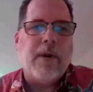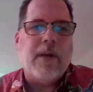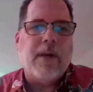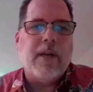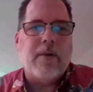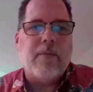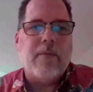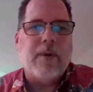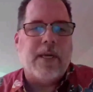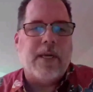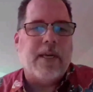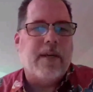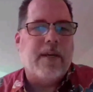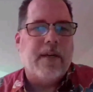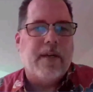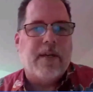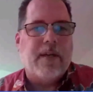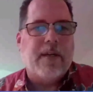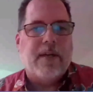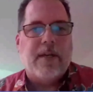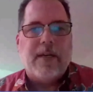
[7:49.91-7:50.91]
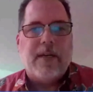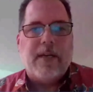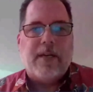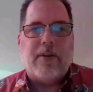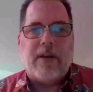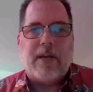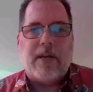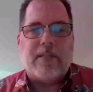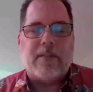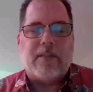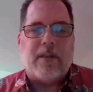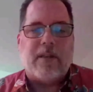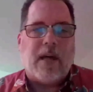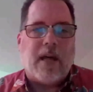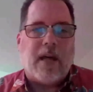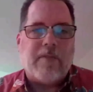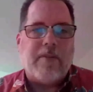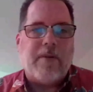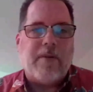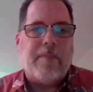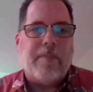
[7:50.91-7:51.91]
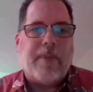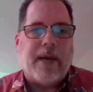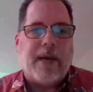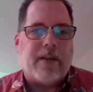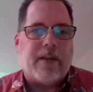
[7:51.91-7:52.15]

It really has a lot of impact